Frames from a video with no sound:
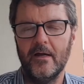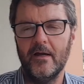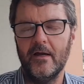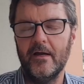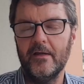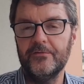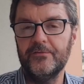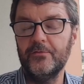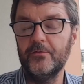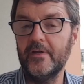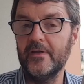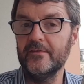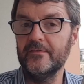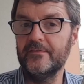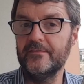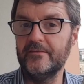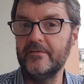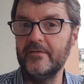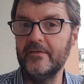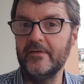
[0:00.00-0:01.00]
As you can
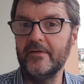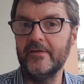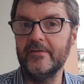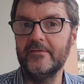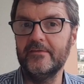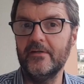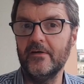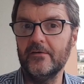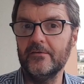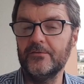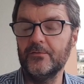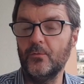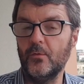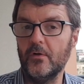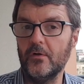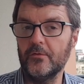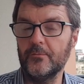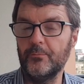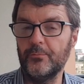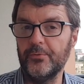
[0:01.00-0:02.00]
see, it does
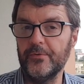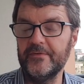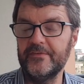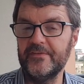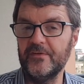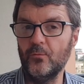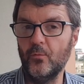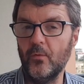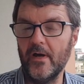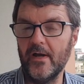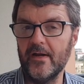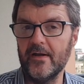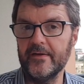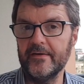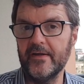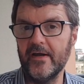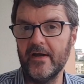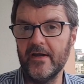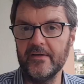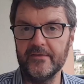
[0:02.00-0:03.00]
work pretty well
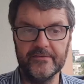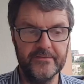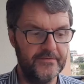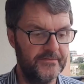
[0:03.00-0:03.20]
and has